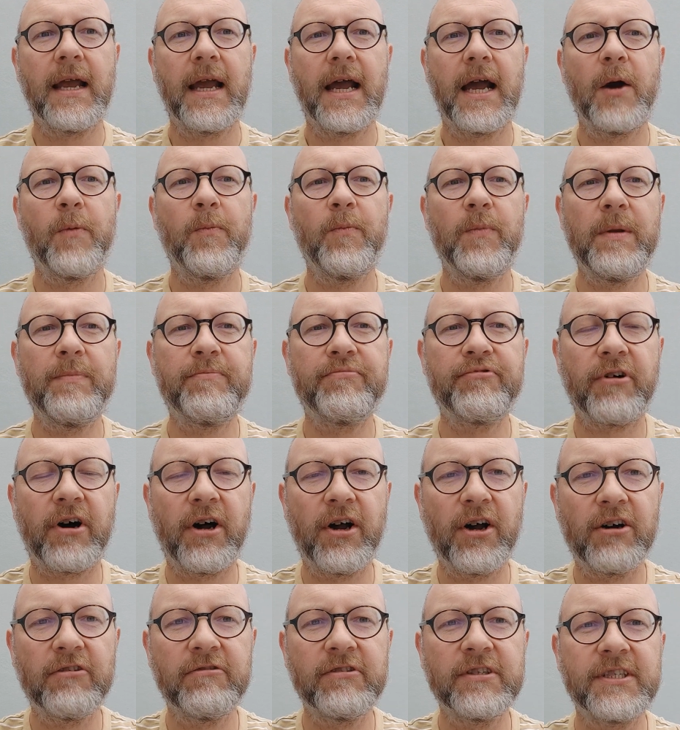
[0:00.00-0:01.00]
and we
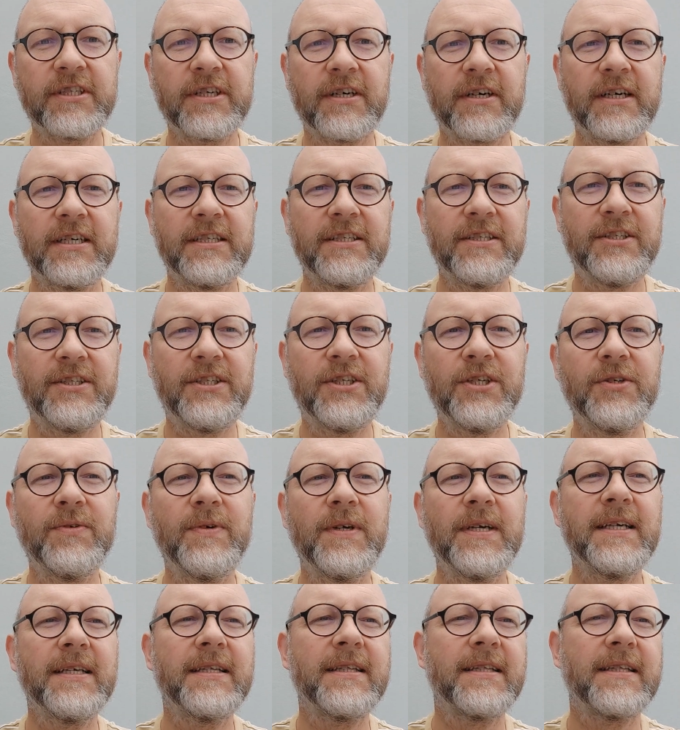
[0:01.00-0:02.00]
prioritise
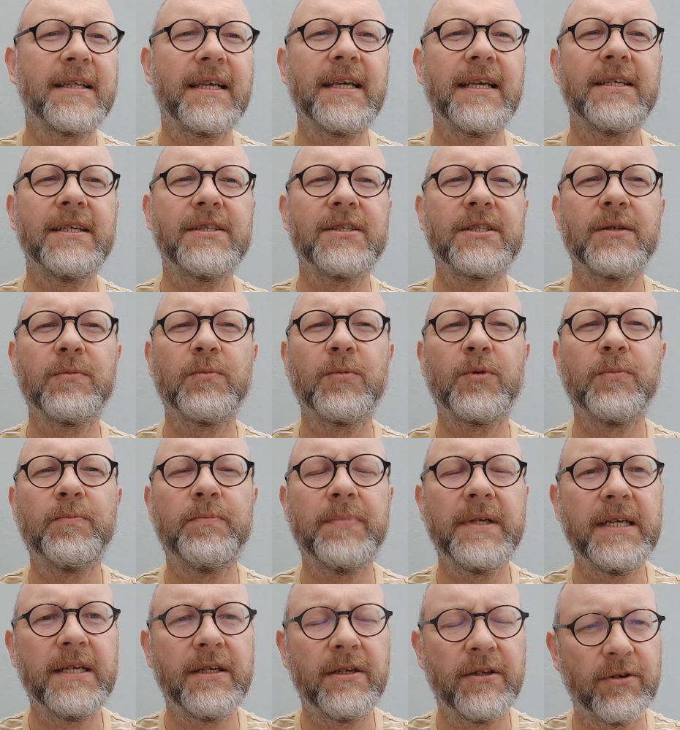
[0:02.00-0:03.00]
doing things that will
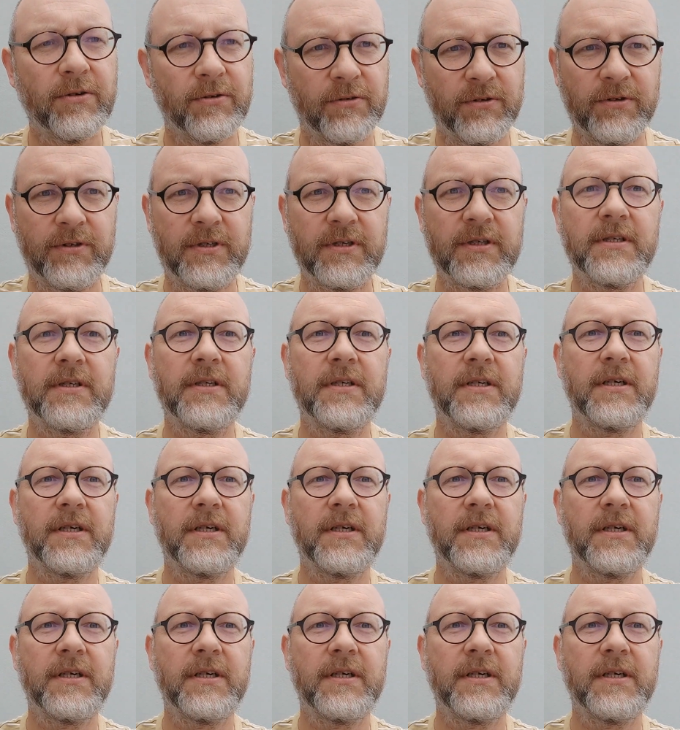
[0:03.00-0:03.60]
be good,